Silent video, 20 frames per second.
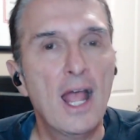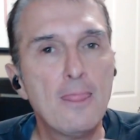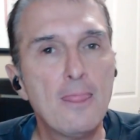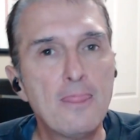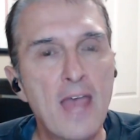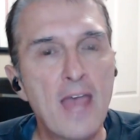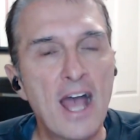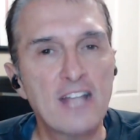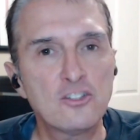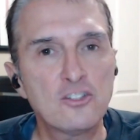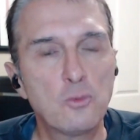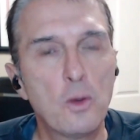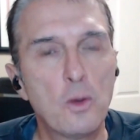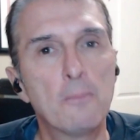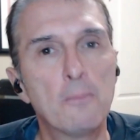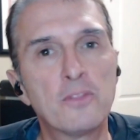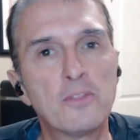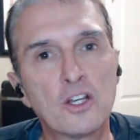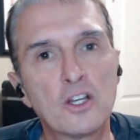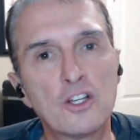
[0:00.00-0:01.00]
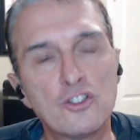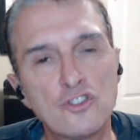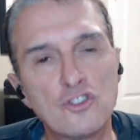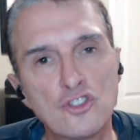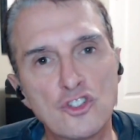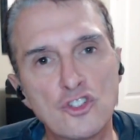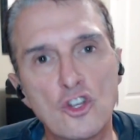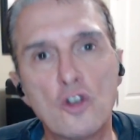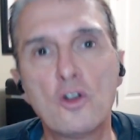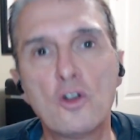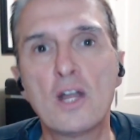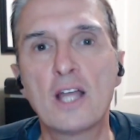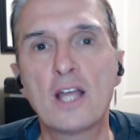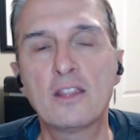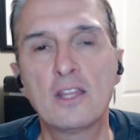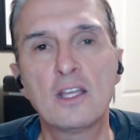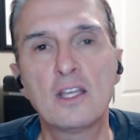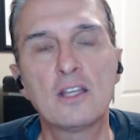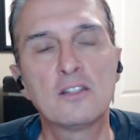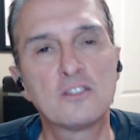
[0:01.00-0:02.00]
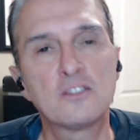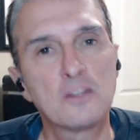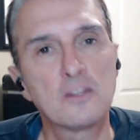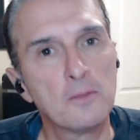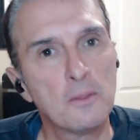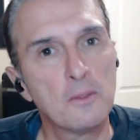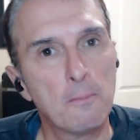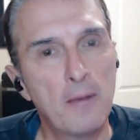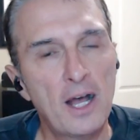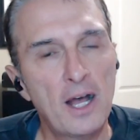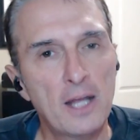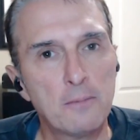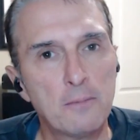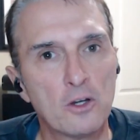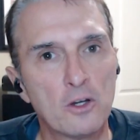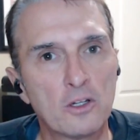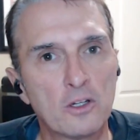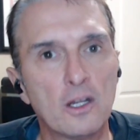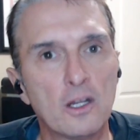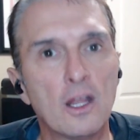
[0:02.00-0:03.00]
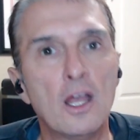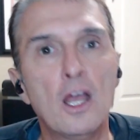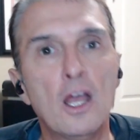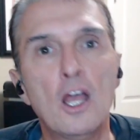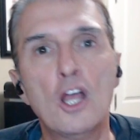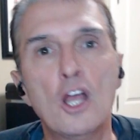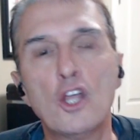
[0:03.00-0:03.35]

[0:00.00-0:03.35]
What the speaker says: And that's what the concern, I think, is in the bond market.